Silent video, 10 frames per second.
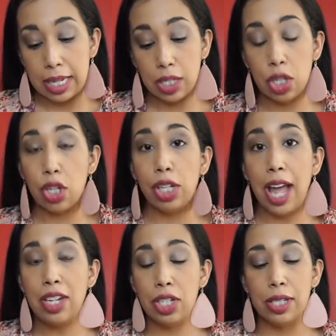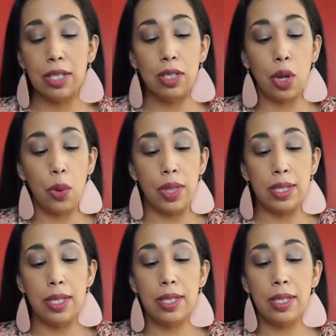to your lashes. So
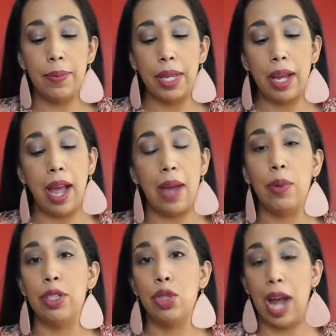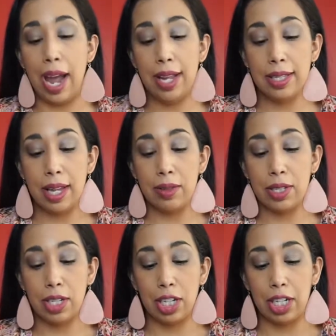this is something I will try. It
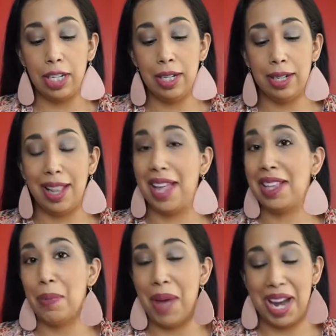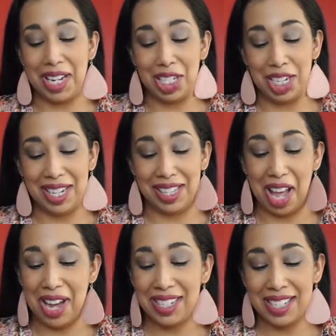sounds good. I like the packaging a
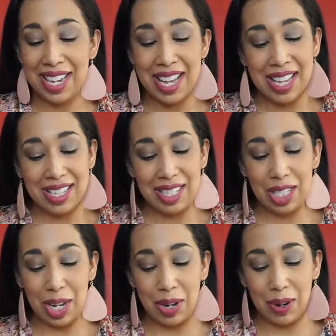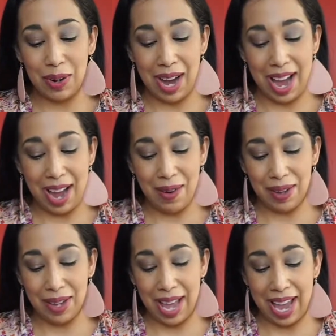lot. So I
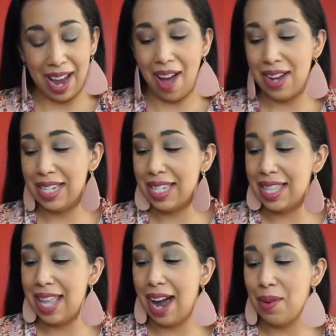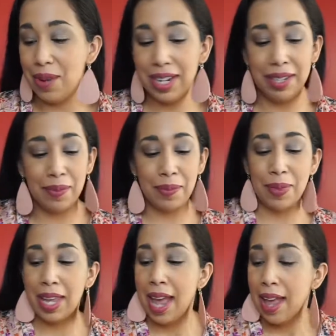will hang on to that one.
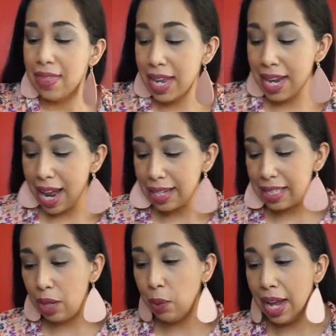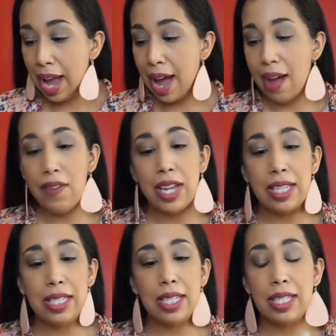The next thing we have
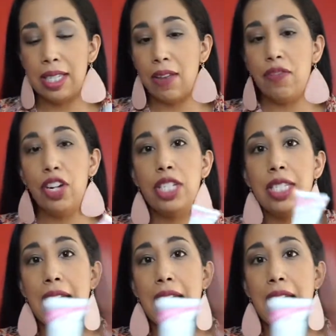is this First